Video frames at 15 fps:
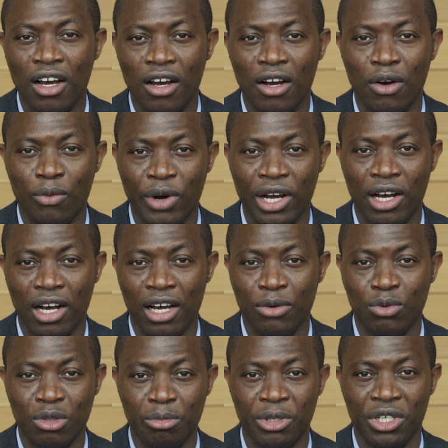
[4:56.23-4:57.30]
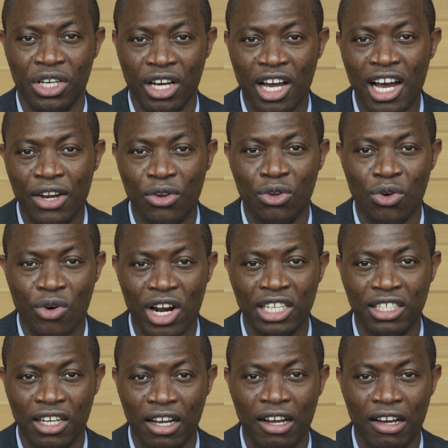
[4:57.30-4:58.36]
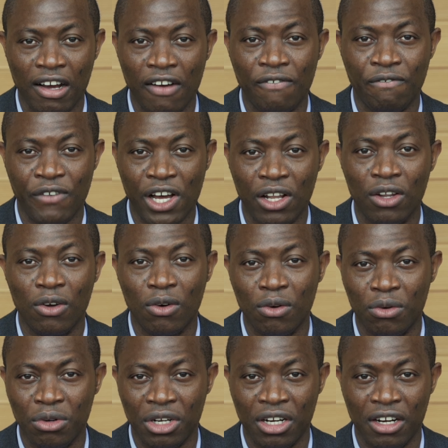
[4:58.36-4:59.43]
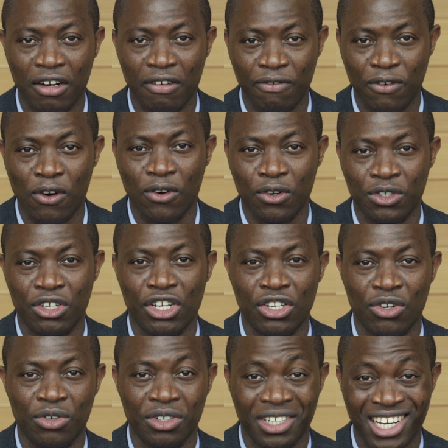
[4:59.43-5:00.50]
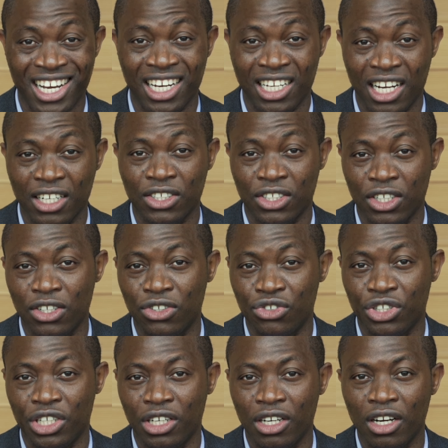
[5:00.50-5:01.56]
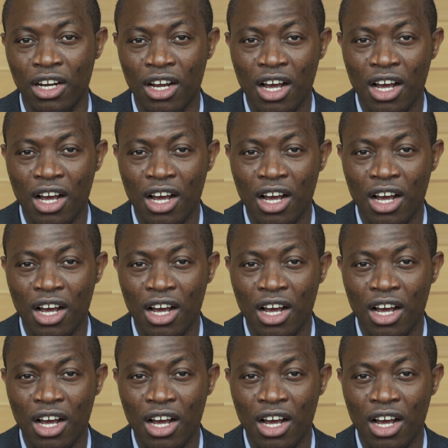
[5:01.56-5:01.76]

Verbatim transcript: uh, where I will be a cardiothoracic fellow focusing on cardiac surgery.